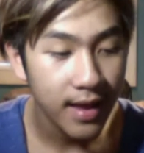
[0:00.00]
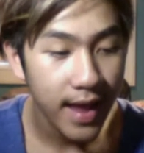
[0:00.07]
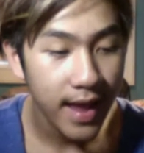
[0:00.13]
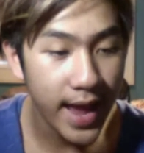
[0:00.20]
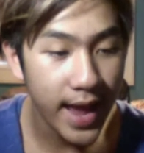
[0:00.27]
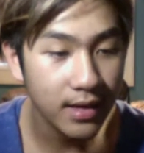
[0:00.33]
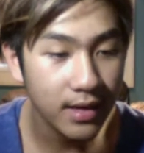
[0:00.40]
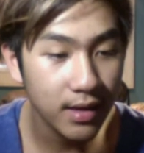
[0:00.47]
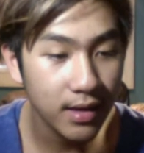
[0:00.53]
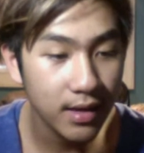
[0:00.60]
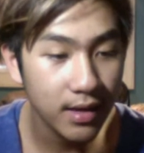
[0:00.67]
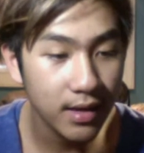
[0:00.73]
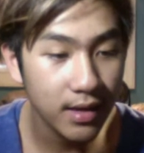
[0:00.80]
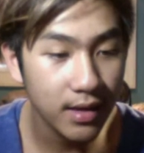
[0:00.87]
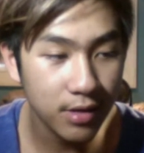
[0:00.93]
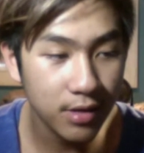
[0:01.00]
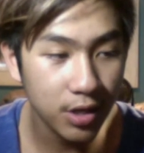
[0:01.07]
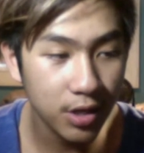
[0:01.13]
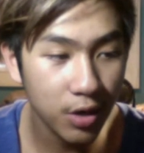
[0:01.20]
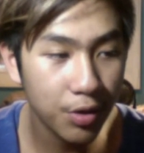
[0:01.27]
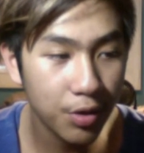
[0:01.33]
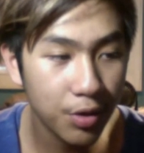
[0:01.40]
And since, you
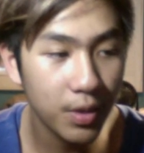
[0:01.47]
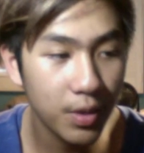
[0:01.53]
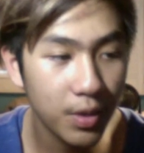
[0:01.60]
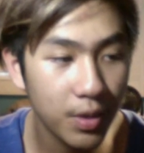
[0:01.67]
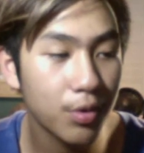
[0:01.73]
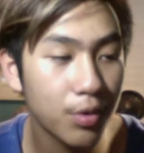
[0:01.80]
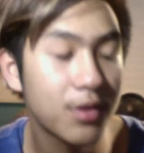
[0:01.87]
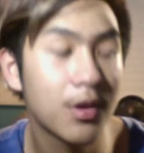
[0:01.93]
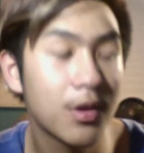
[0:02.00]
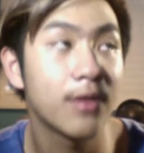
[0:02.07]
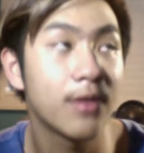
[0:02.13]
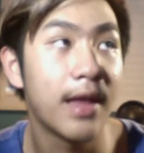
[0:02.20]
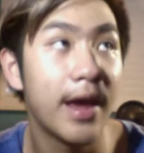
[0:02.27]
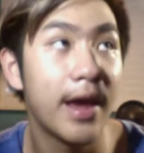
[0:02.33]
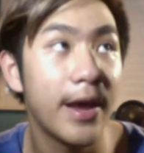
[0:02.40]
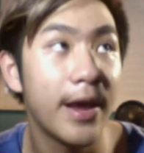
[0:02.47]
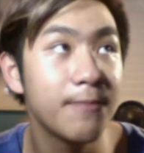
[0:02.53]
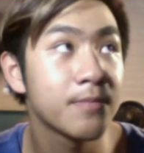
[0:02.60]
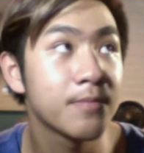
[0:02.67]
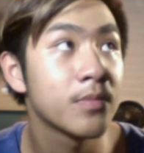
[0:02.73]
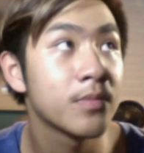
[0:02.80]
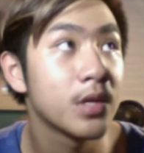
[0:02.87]
know, there's so many resources online,
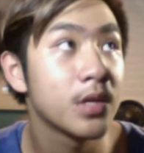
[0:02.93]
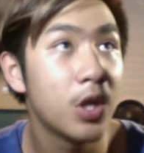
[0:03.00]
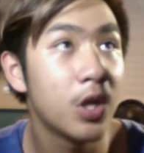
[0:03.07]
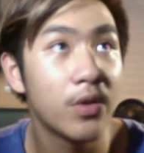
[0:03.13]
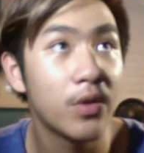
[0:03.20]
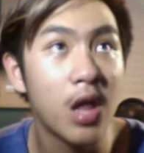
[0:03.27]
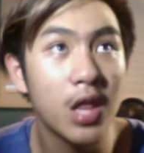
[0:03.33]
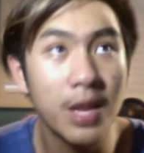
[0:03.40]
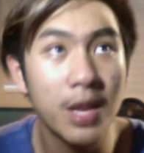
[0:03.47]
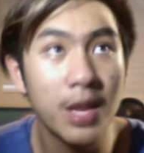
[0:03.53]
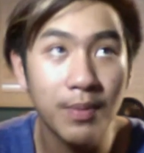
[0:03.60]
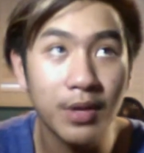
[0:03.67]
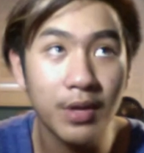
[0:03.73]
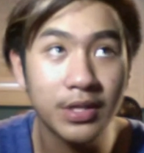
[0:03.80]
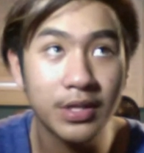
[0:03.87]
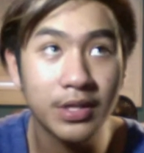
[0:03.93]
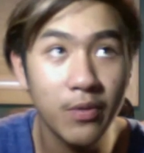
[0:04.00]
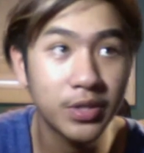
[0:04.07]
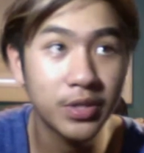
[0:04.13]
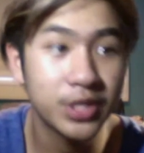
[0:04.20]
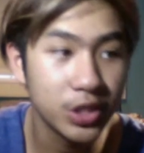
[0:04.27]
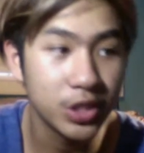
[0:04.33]
you know, and not a lot of people are telling me
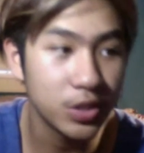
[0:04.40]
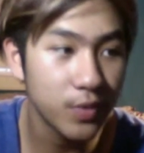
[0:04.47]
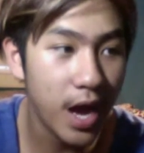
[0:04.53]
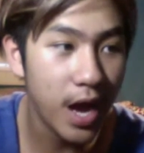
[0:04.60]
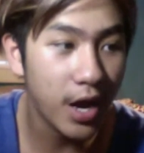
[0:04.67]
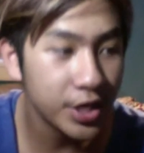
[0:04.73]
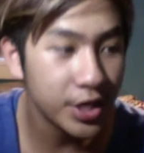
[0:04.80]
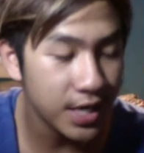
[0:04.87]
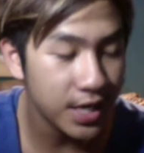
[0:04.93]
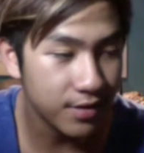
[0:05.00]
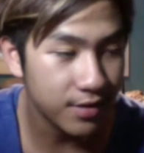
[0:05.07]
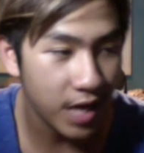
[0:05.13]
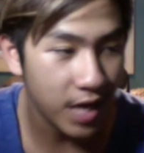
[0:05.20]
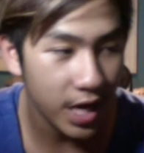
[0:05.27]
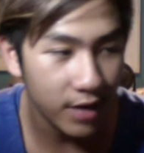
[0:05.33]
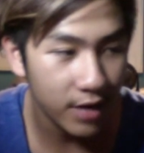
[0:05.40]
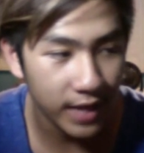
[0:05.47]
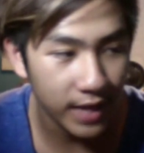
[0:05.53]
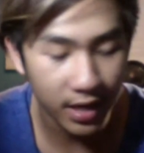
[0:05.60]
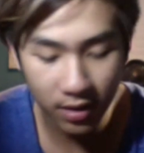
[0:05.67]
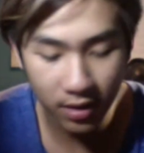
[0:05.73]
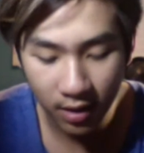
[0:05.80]
what to do, I got a chance to kind of,
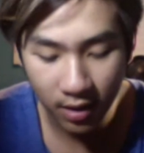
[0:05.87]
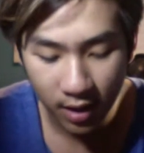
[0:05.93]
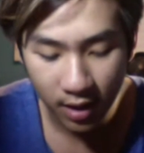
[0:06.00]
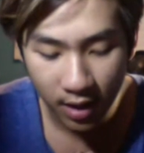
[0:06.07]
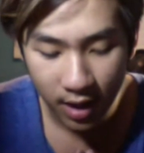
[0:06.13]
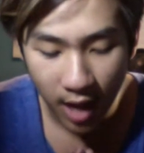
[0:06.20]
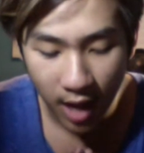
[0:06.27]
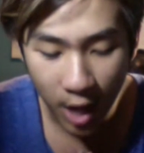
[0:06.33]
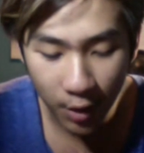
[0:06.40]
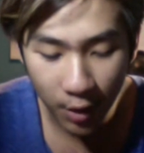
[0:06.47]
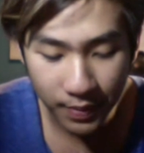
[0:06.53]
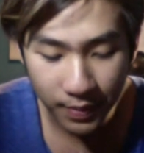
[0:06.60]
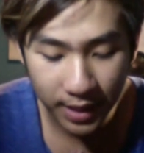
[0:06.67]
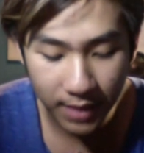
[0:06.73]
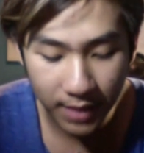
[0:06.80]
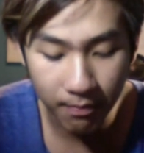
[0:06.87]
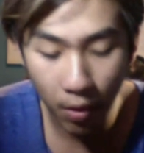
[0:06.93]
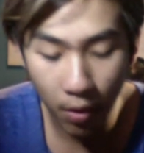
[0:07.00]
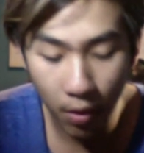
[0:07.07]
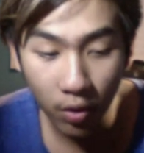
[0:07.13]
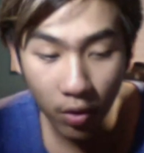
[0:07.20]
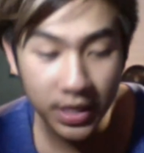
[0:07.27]
like, I don't know, like,
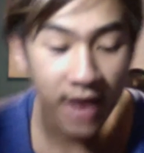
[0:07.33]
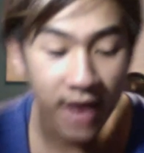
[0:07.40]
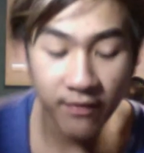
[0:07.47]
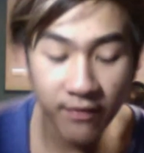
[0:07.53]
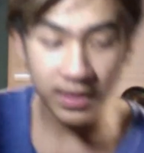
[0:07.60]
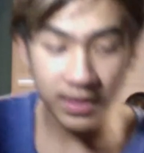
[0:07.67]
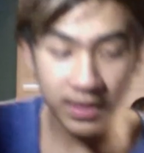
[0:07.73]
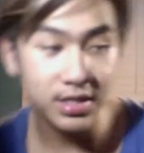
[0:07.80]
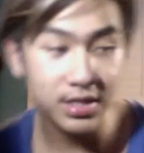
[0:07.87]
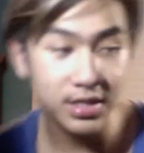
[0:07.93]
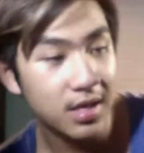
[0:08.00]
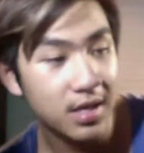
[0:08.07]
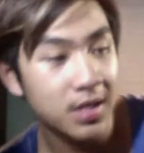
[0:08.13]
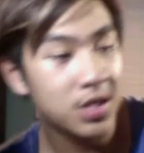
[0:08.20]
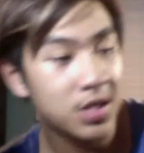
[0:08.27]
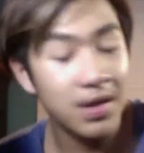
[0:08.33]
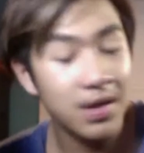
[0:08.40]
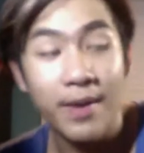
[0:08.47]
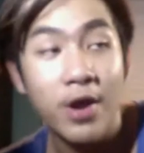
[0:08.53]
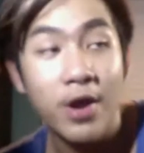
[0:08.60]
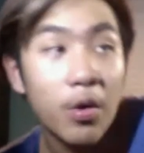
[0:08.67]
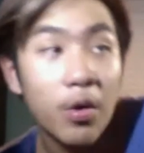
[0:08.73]
mold everything in
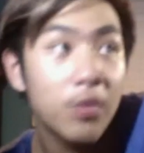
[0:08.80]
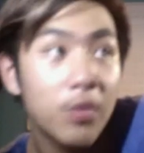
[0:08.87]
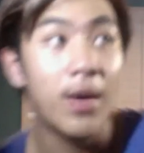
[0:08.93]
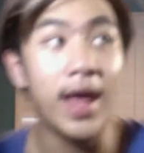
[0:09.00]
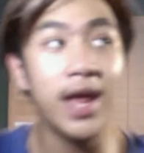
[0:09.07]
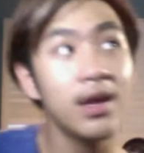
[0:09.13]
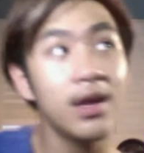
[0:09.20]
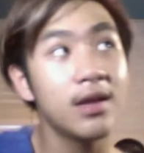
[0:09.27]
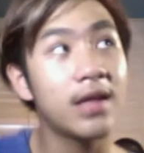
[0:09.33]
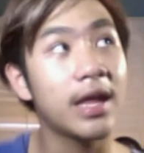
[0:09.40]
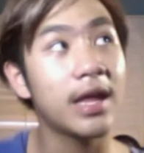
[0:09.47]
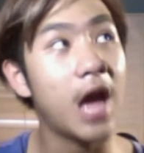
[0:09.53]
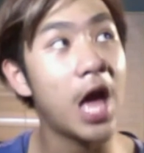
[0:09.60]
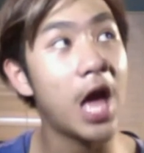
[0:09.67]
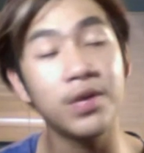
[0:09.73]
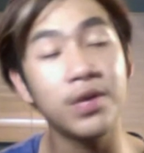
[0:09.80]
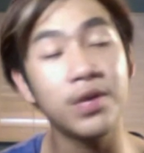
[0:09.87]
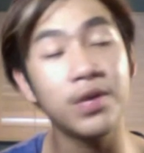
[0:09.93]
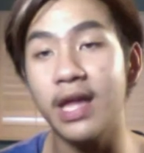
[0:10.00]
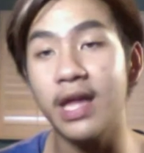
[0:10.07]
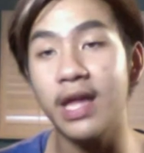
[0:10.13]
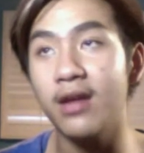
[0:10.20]
my own way. Like, I don't need
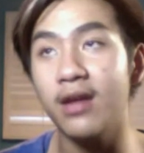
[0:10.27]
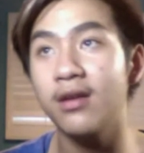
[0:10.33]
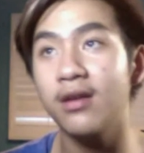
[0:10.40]
to, like,